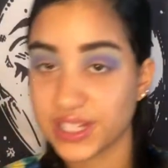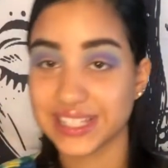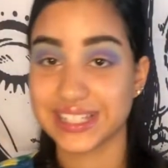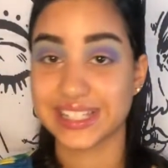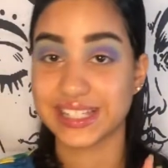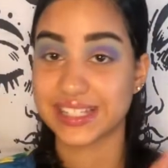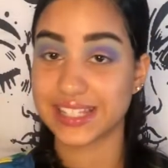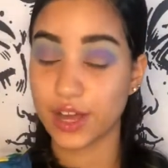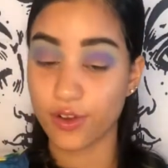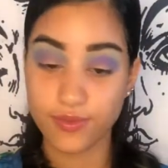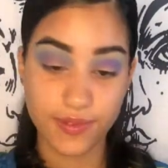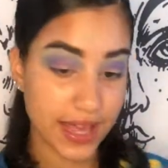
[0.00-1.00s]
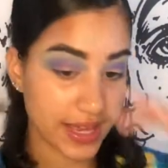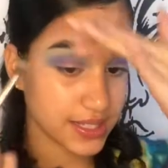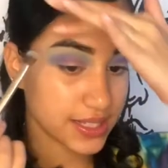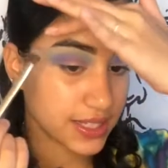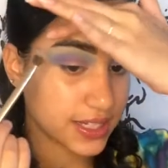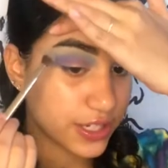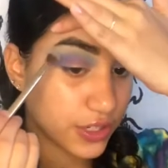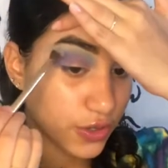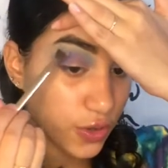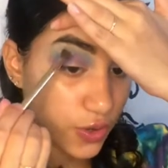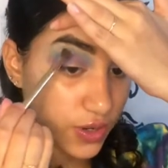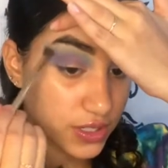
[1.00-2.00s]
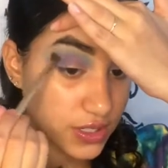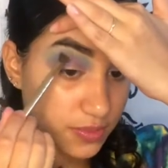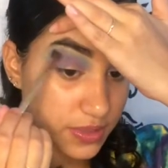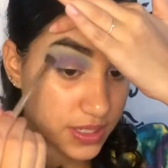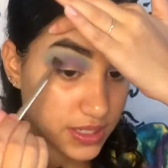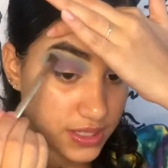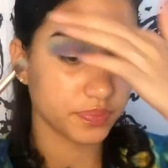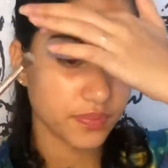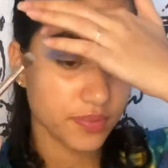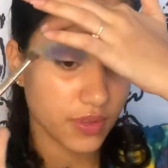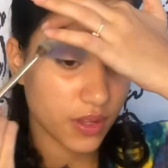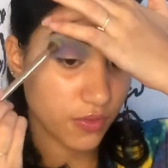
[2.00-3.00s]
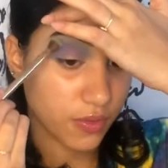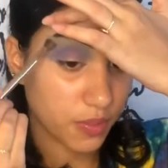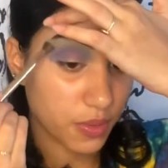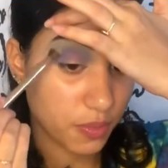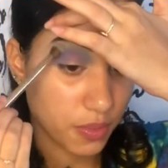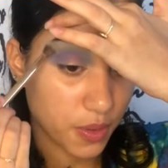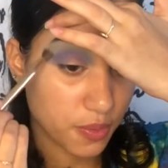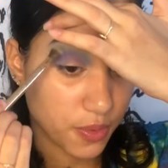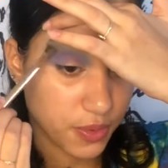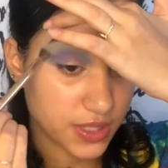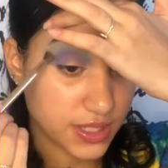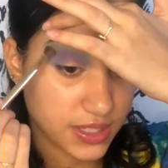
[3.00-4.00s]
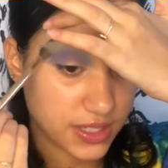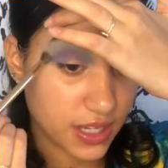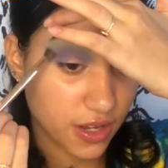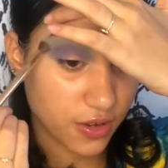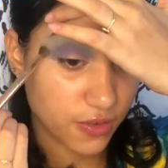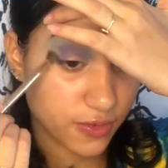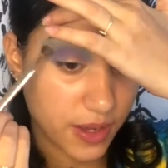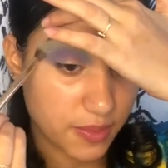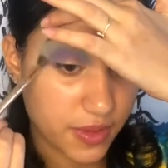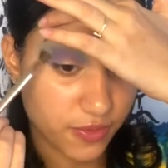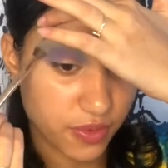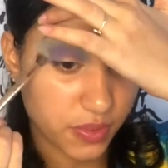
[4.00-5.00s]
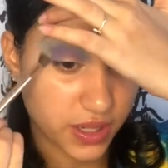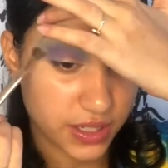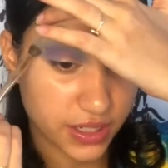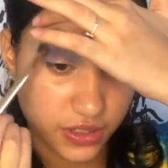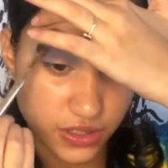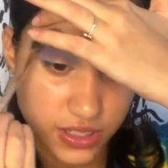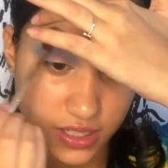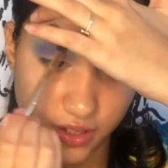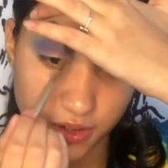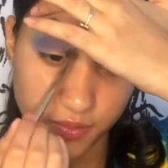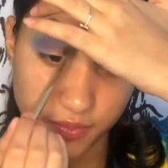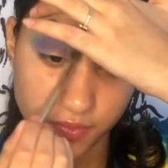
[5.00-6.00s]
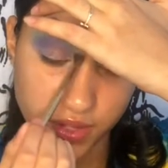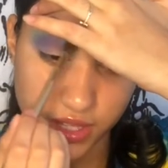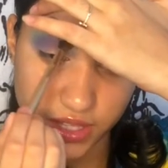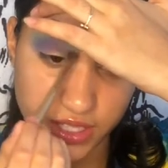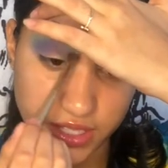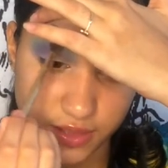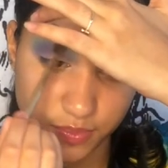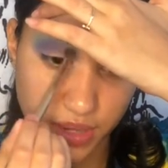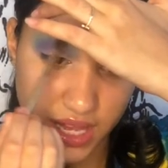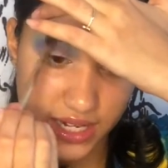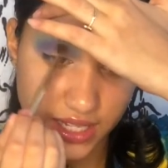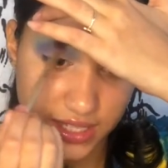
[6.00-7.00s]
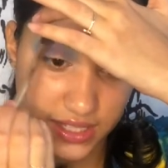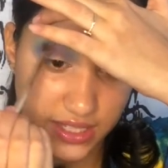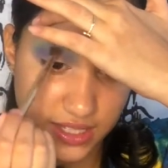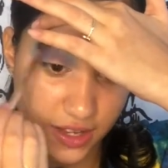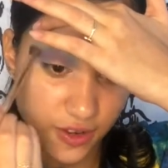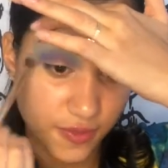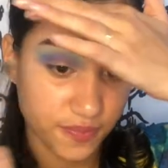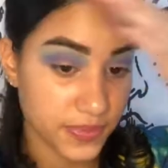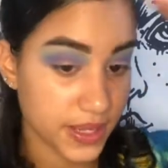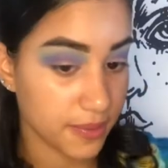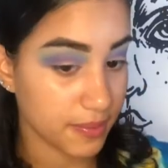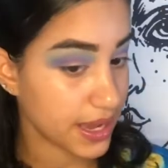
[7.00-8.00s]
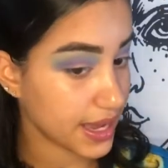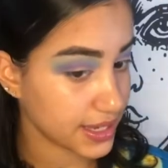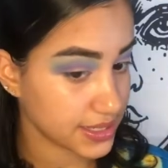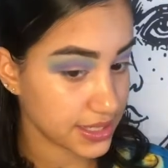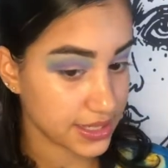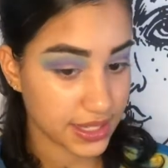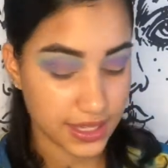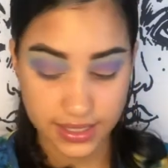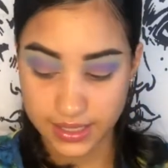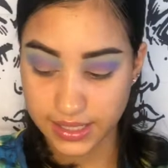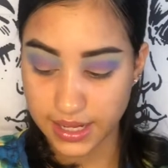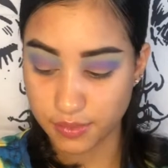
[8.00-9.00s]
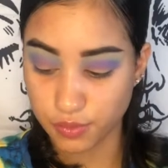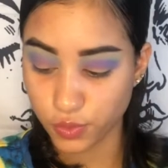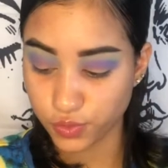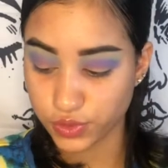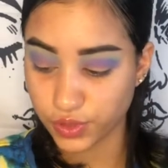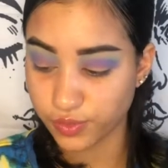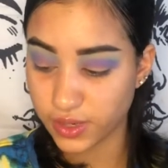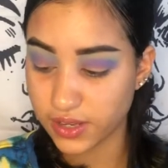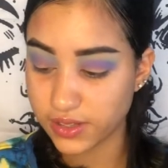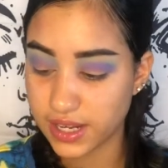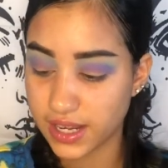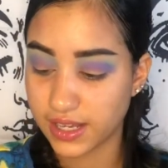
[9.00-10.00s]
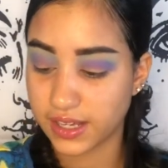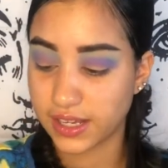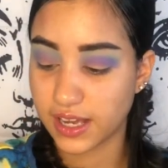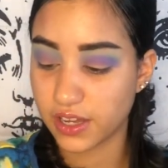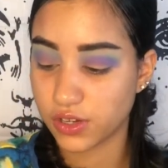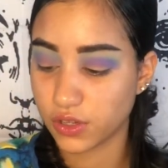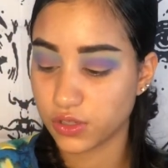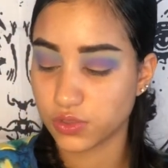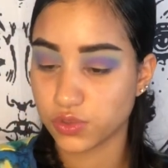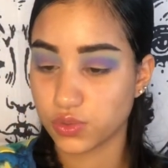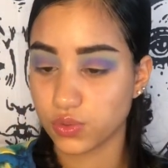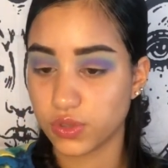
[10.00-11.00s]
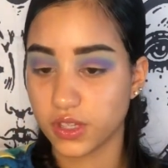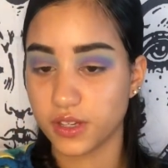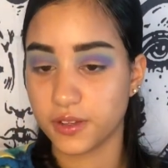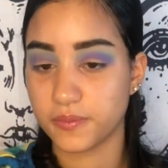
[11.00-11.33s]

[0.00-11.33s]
itself has glitter, or is it because from the purple itself, I mean from the glitters in this palette itself, but I accidentally like moved around and got onto the